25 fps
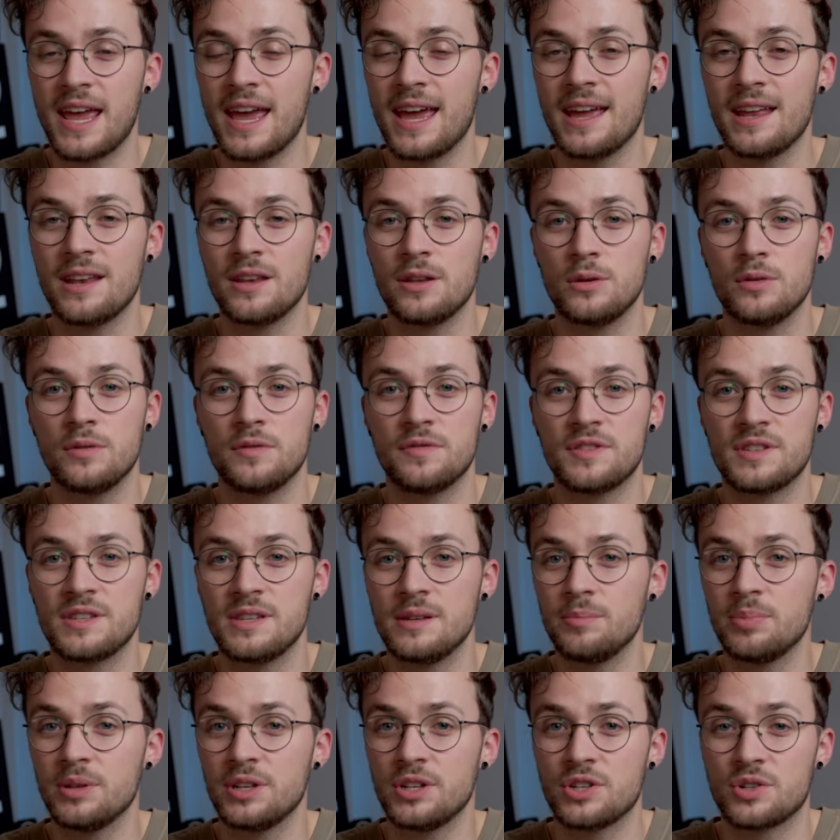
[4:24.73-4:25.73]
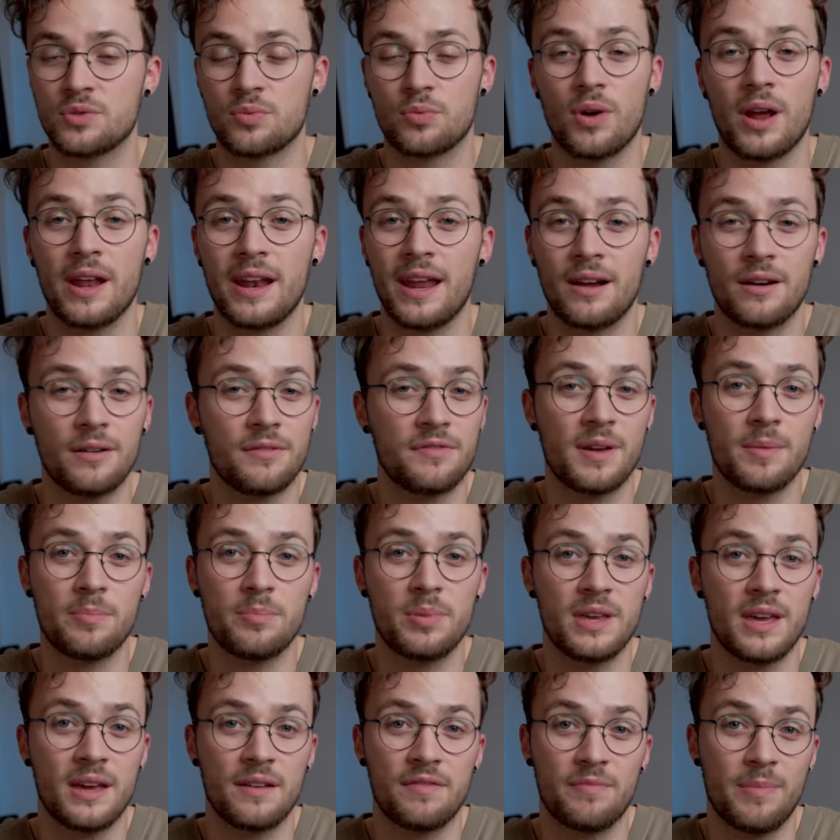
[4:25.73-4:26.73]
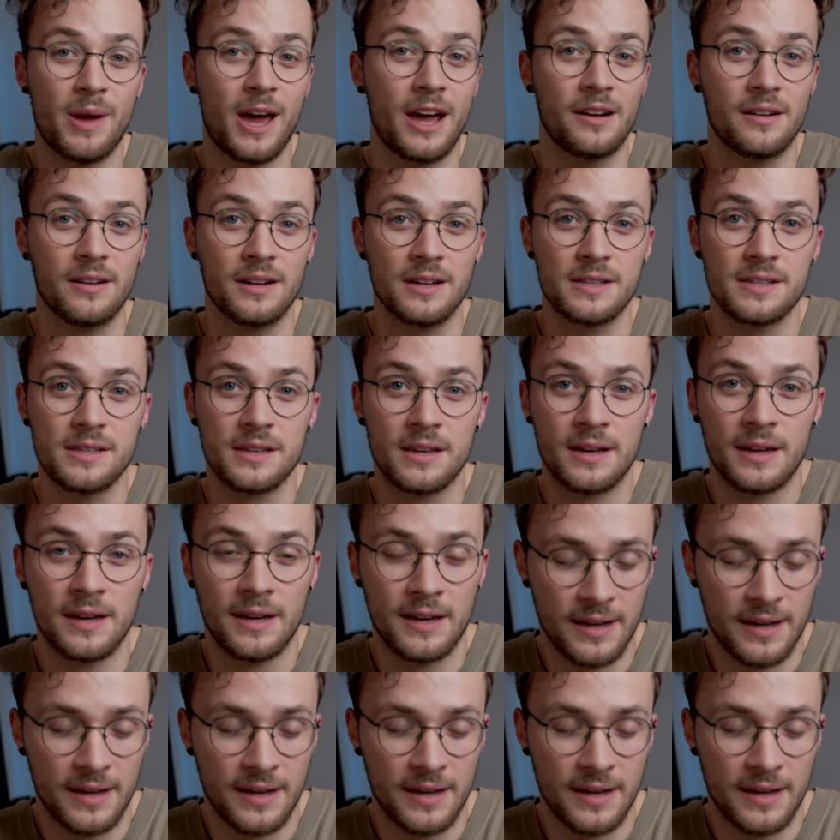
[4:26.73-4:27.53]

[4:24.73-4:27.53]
and you've simply just run out of NPF batteries.